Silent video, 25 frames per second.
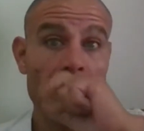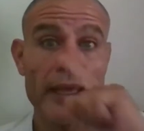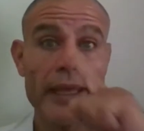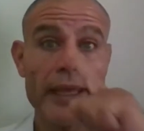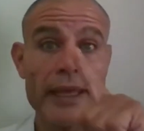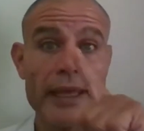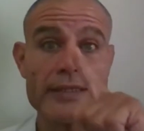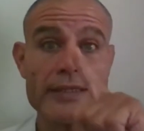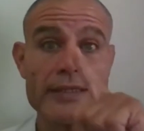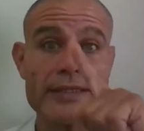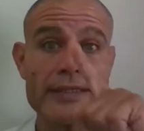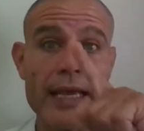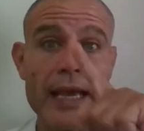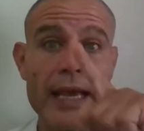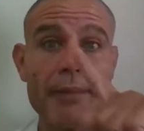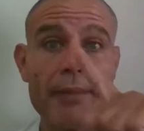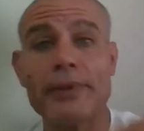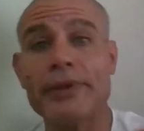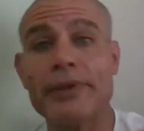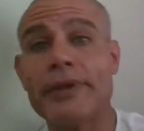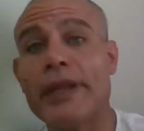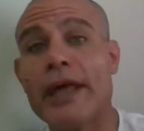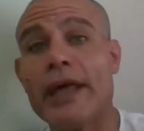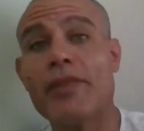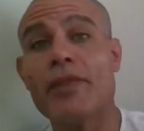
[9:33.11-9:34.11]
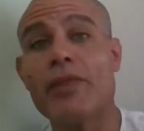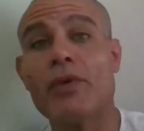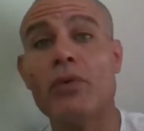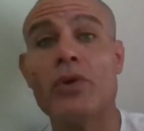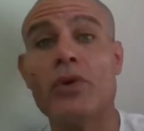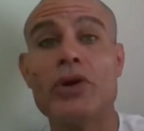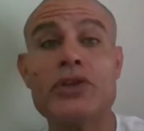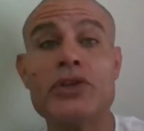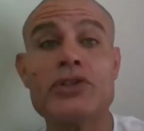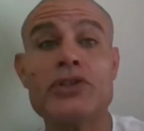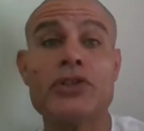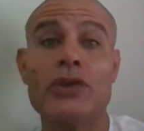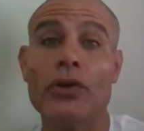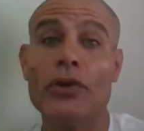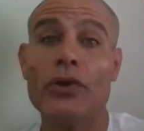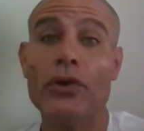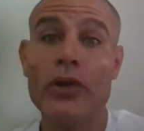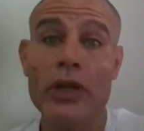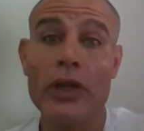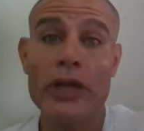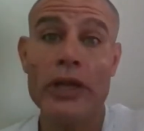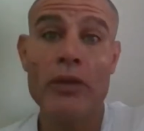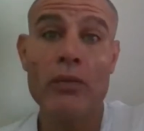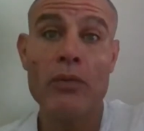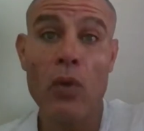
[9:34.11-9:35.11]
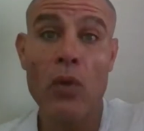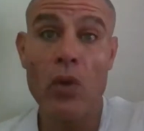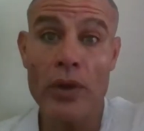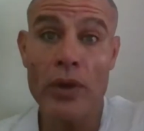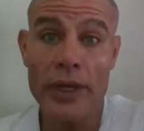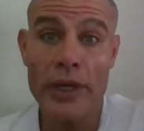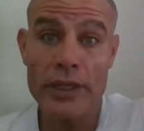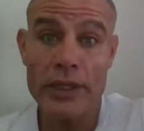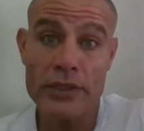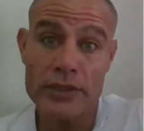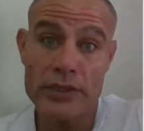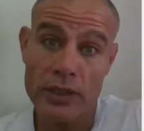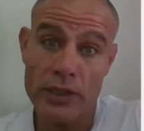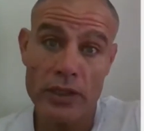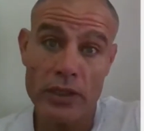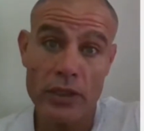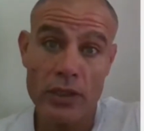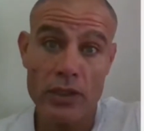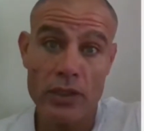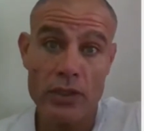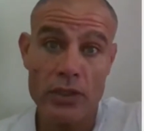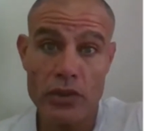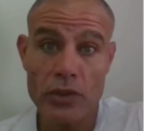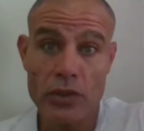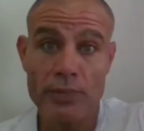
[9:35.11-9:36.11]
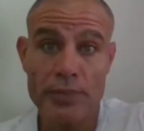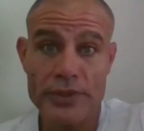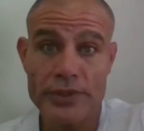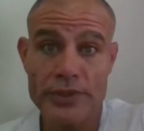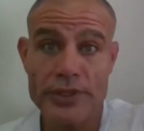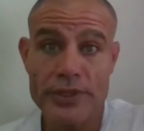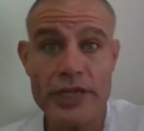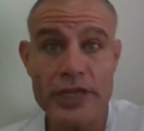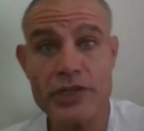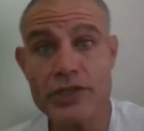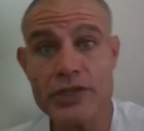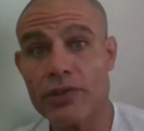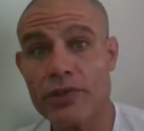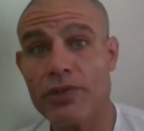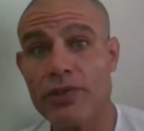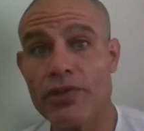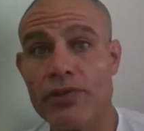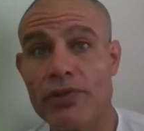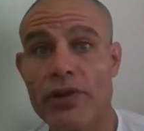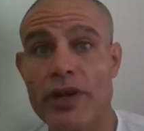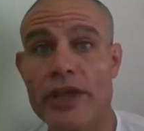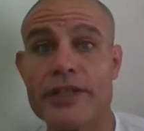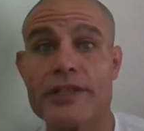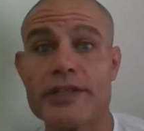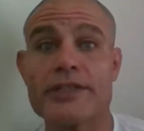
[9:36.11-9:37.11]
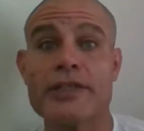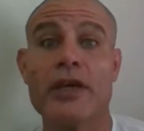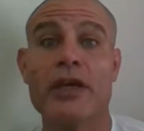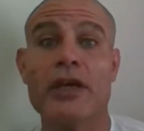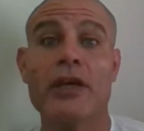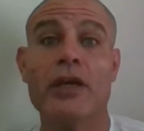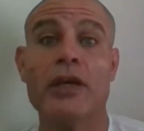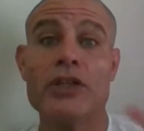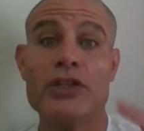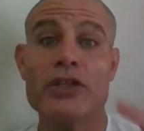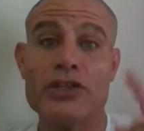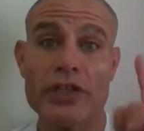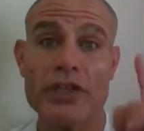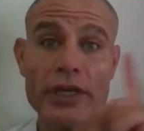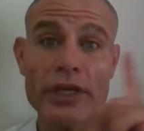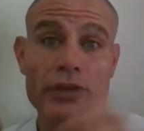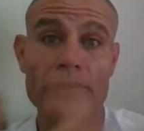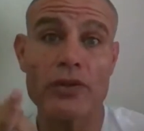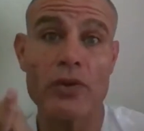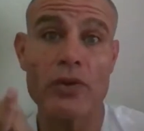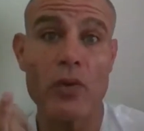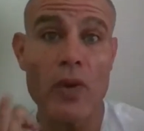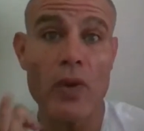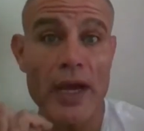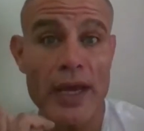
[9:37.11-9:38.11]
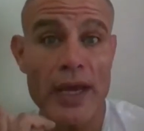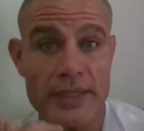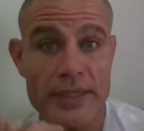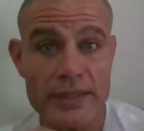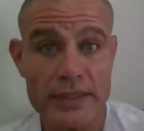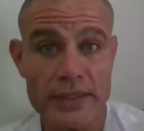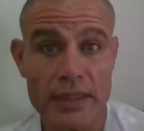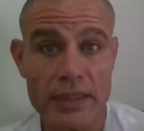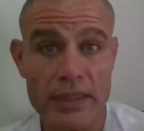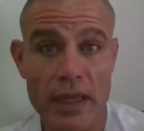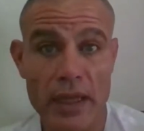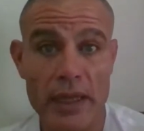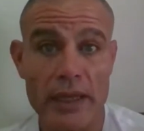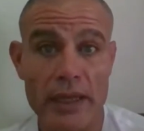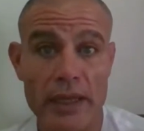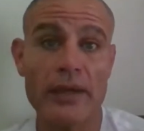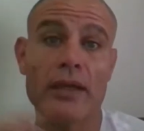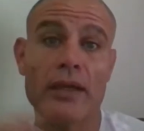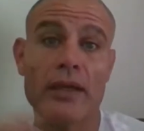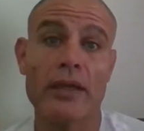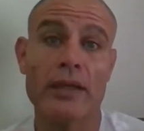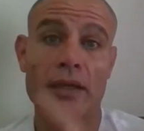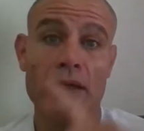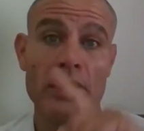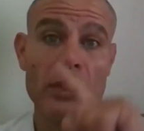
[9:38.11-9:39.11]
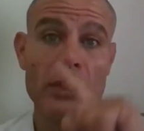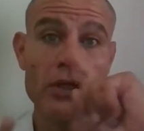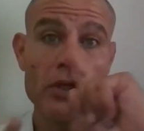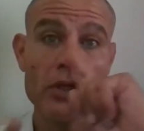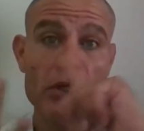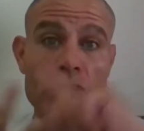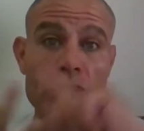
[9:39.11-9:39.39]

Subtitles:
heads up. In other words, early warnings to potential threats. Check the waistline,